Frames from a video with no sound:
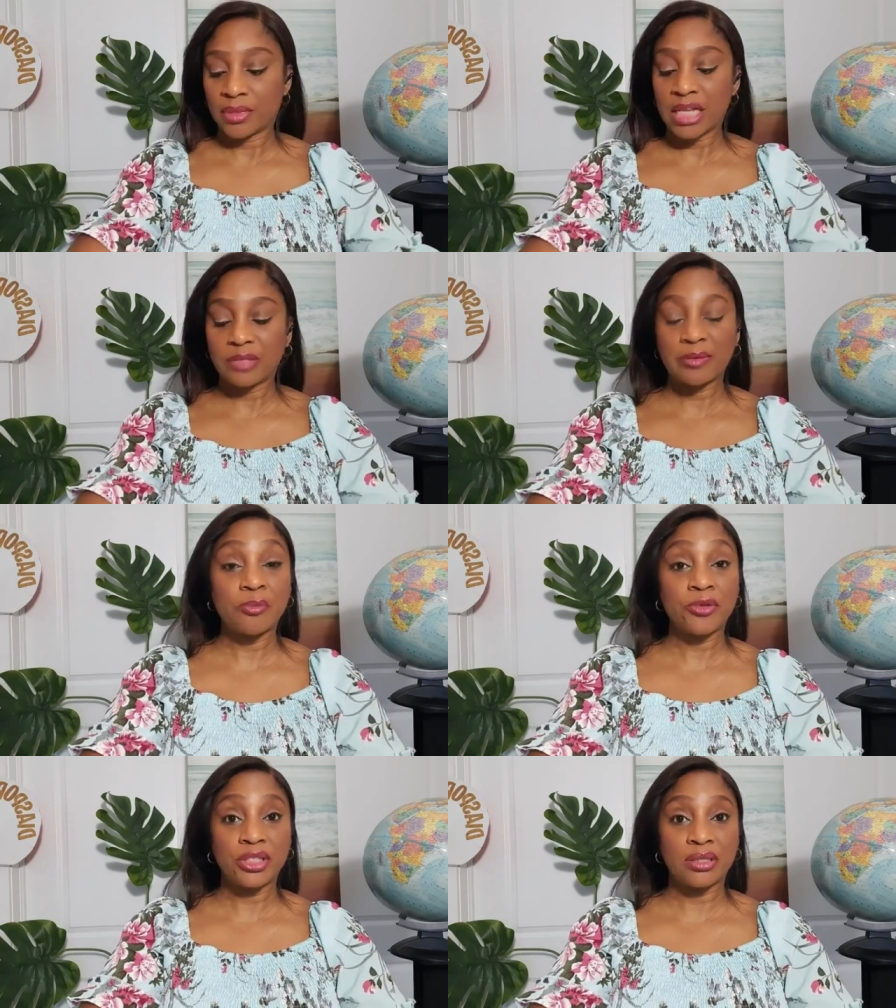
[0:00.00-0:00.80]
That's my
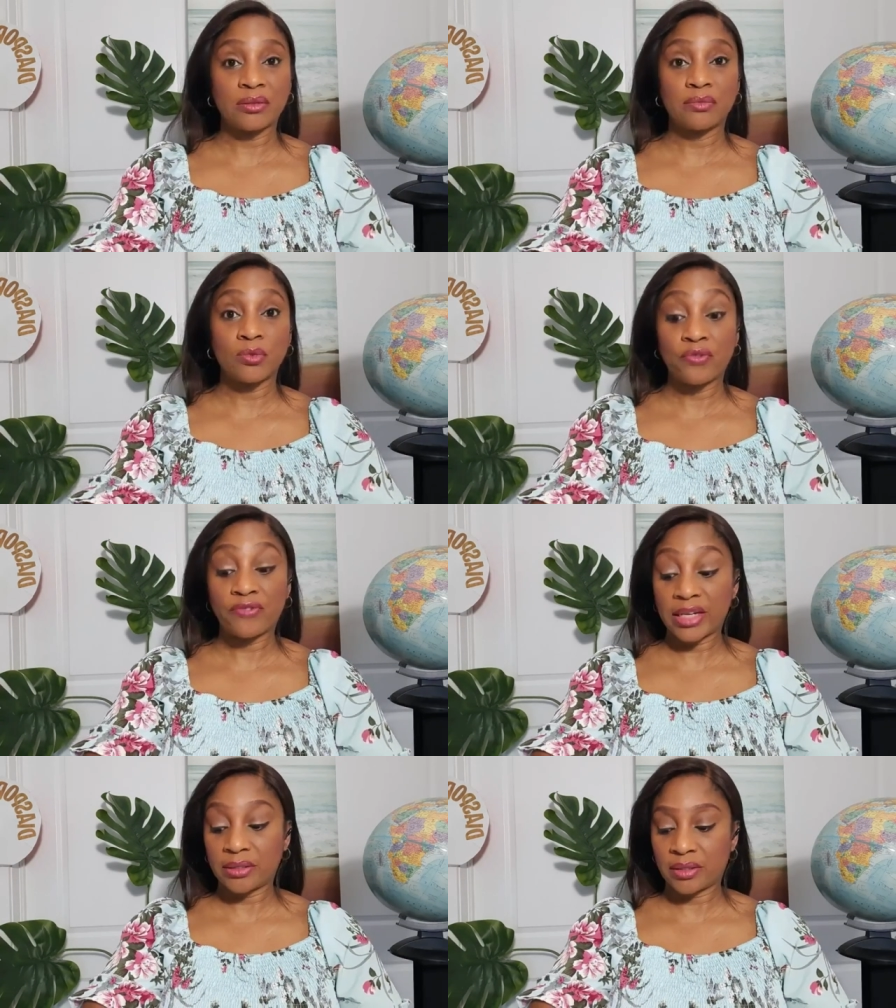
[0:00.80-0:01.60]
preaching. No
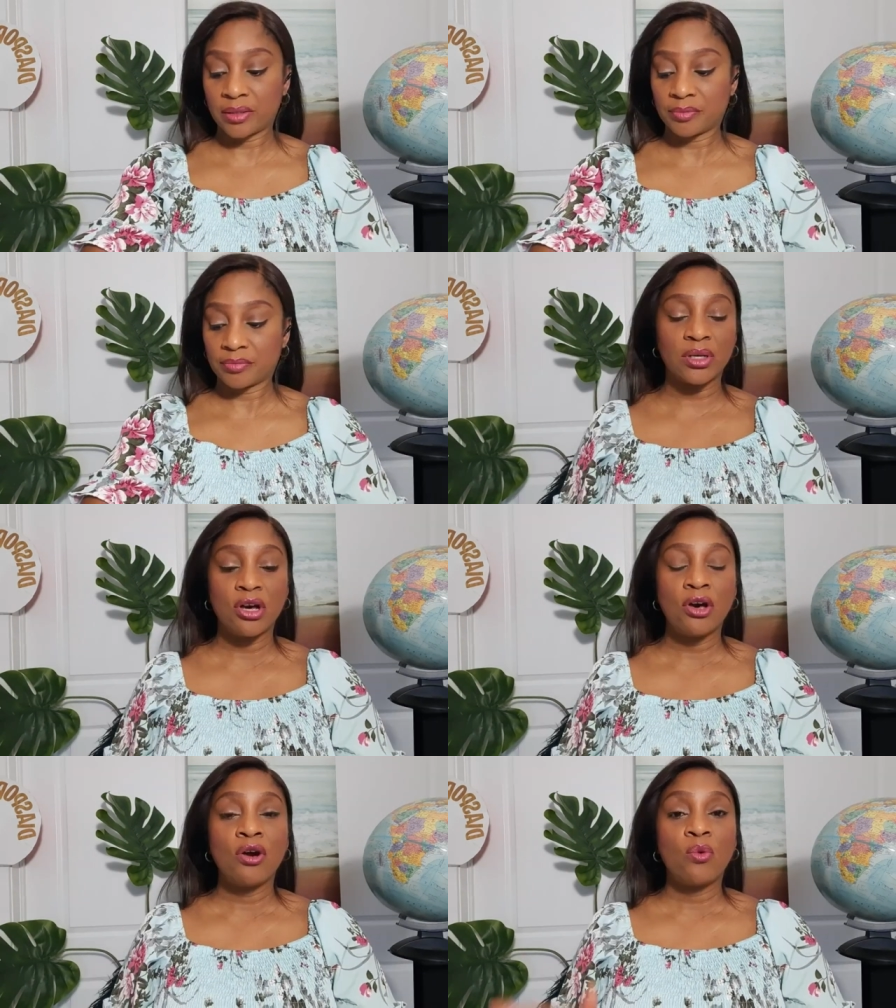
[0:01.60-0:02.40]
fighting.
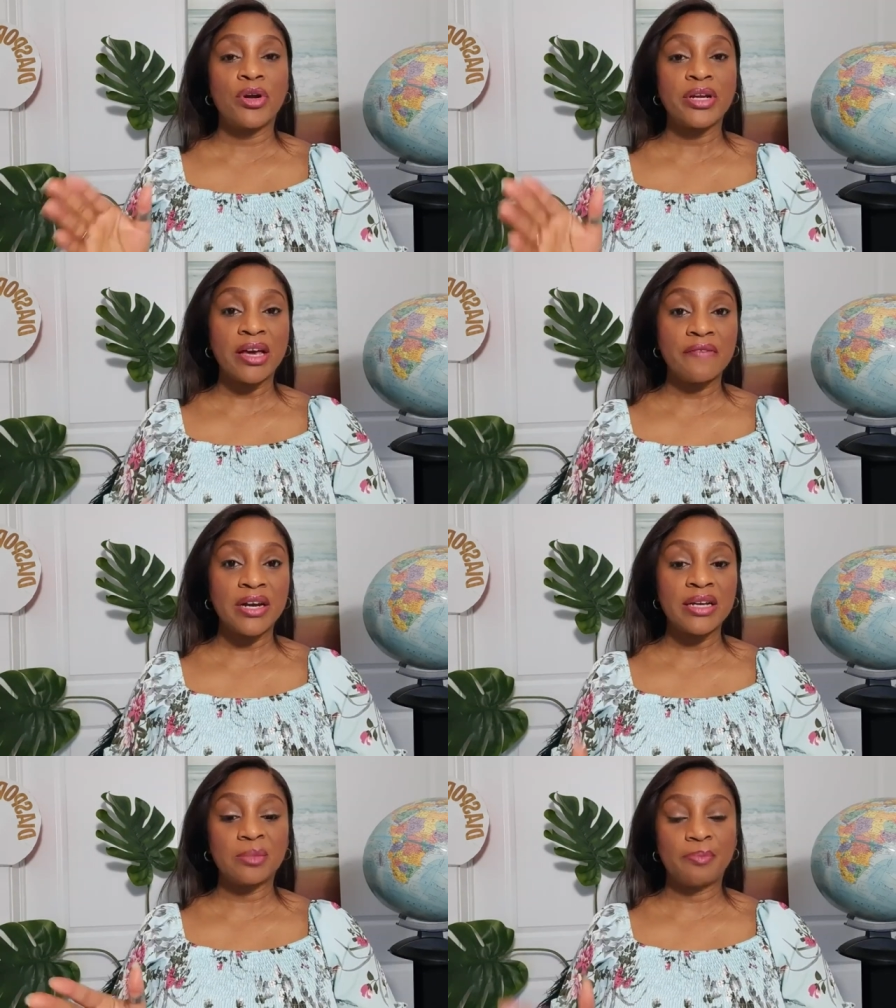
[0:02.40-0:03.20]
Whatever is